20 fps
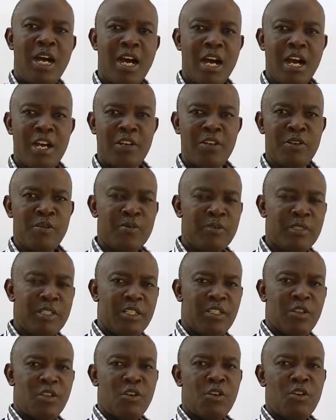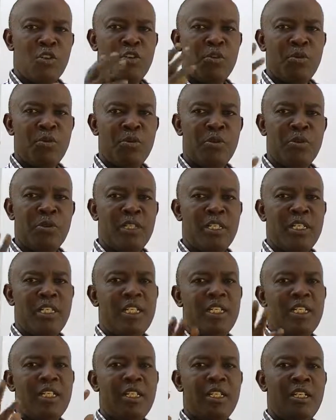atoms
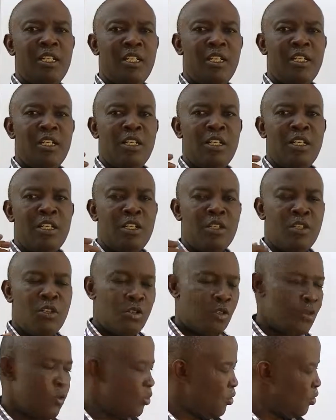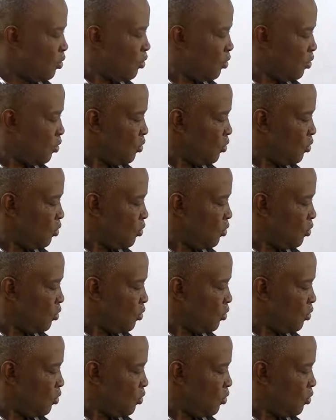contribute 2